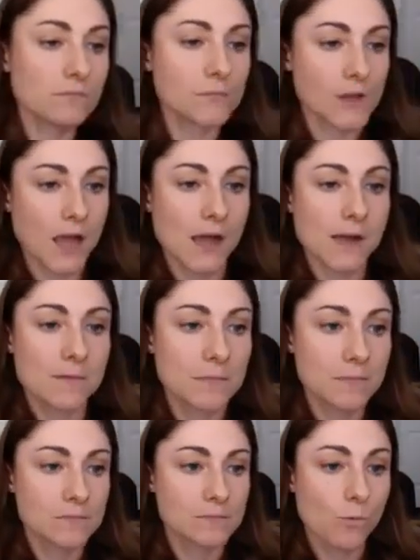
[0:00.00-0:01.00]

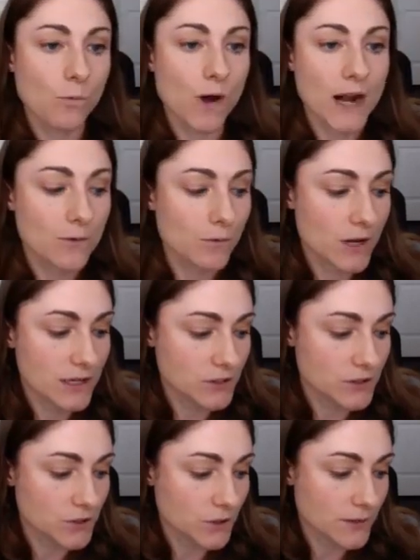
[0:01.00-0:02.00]
What I wanted
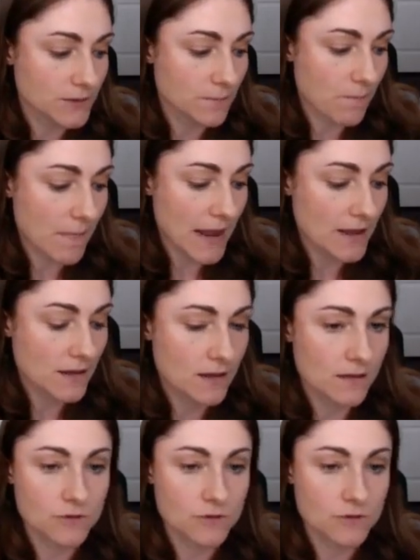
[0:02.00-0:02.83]
to do is make